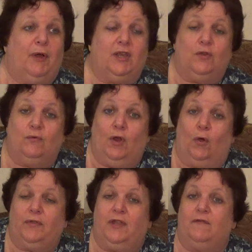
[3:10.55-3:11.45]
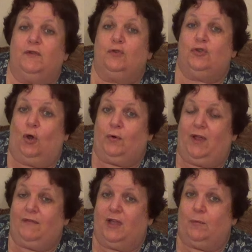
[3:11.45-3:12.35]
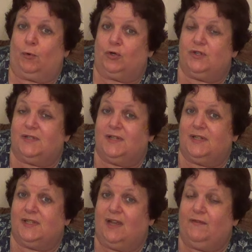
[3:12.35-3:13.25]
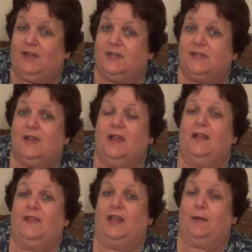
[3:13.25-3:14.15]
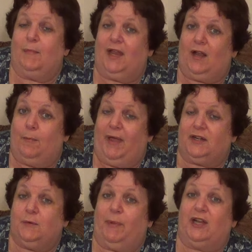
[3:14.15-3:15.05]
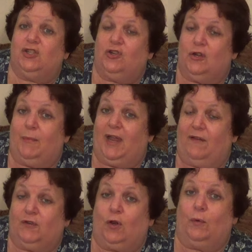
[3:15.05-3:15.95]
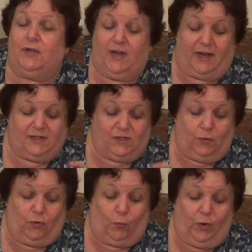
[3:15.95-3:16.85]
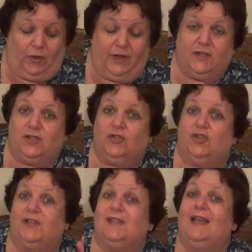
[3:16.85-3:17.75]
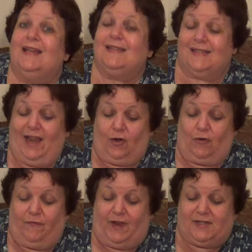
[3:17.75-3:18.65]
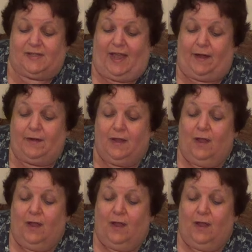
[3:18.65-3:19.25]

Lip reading: But you know that if you don't have that emergency savings, that it may come back to bite you and you may have to go in debt. So you're willing to just sacrifice that.